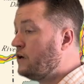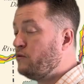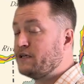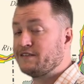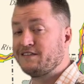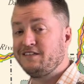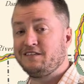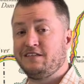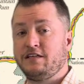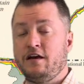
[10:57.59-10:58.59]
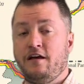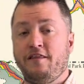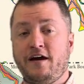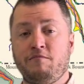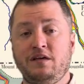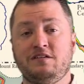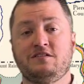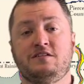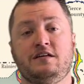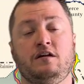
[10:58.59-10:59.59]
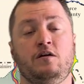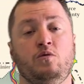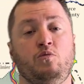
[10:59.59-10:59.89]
we can see that that means that